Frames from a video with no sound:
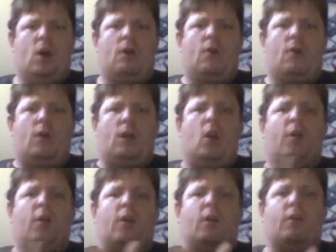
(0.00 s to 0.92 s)
For all I know,
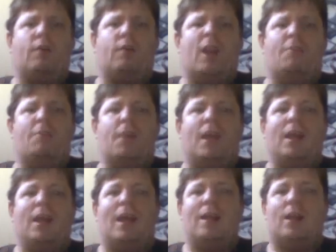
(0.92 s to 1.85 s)
they're going to invade
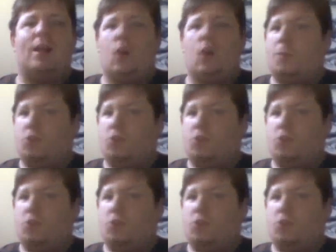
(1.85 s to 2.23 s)
Beacon, and then the Grim